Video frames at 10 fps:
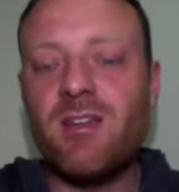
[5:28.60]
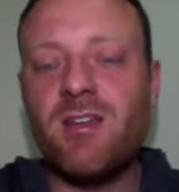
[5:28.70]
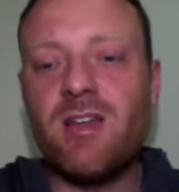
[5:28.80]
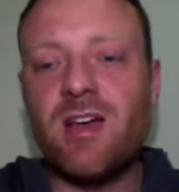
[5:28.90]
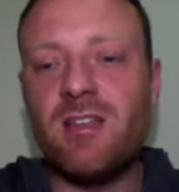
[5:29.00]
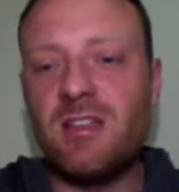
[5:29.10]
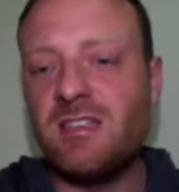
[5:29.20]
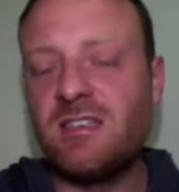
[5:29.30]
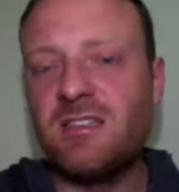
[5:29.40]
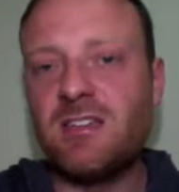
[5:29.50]
Now
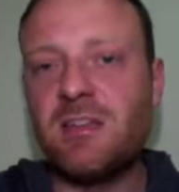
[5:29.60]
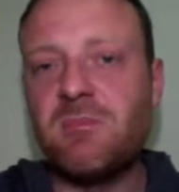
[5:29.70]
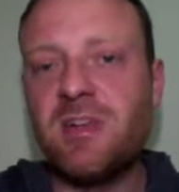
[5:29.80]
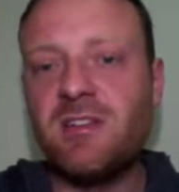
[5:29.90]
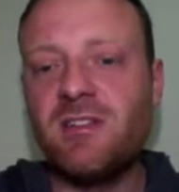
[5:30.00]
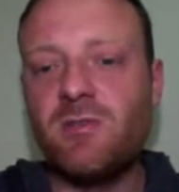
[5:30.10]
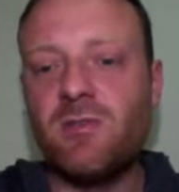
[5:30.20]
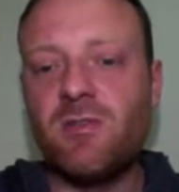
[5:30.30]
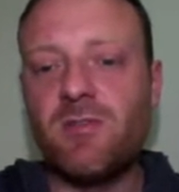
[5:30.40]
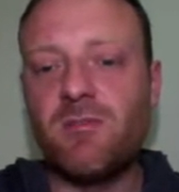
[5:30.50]
this isn't committed
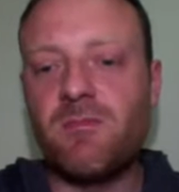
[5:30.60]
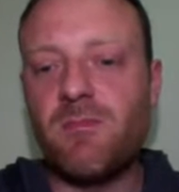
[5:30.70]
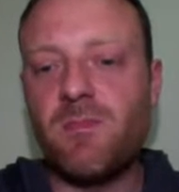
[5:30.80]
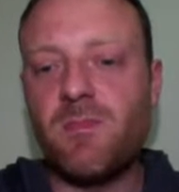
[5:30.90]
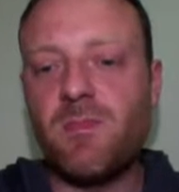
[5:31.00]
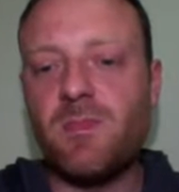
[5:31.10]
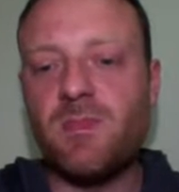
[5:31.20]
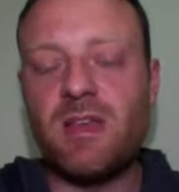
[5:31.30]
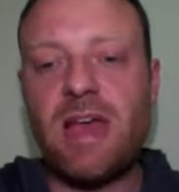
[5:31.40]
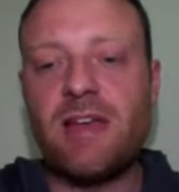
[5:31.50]
or
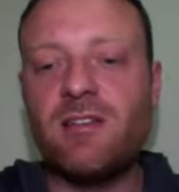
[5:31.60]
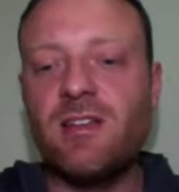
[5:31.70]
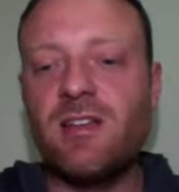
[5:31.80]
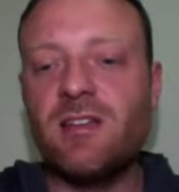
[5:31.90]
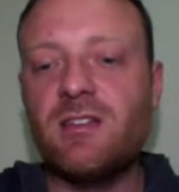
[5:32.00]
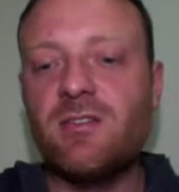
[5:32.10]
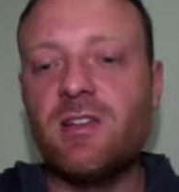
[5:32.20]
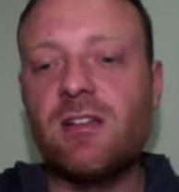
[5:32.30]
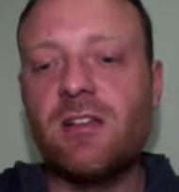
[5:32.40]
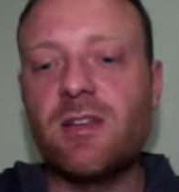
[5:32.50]
added until
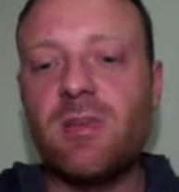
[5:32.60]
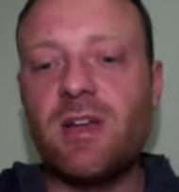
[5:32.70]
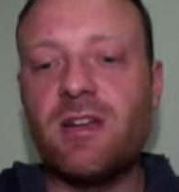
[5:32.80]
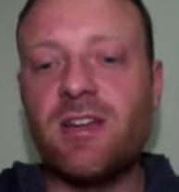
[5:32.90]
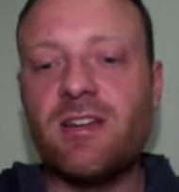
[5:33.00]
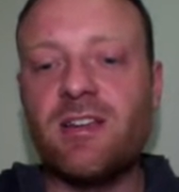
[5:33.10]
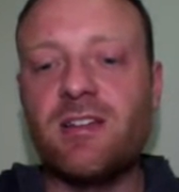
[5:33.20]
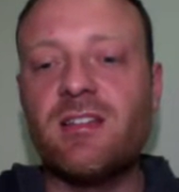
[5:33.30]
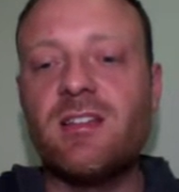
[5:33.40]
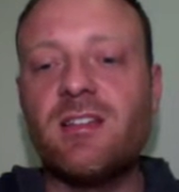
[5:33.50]
you click the button down here.
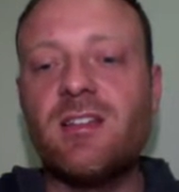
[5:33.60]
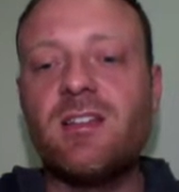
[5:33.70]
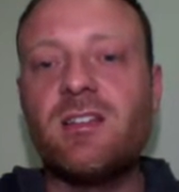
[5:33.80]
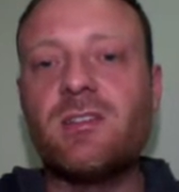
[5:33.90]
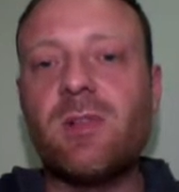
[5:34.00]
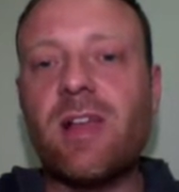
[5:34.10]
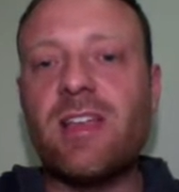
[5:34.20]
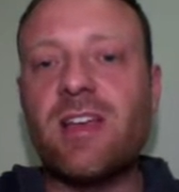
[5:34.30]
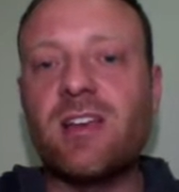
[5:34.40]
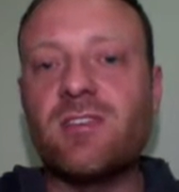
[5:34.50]
So we'll
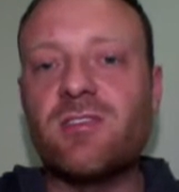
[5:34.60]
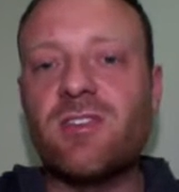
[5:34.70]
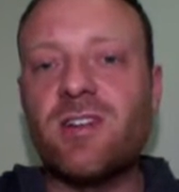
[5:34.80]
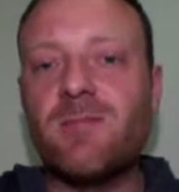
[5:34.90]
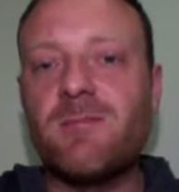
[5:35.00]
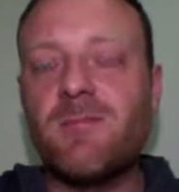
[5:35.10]
add that constraint.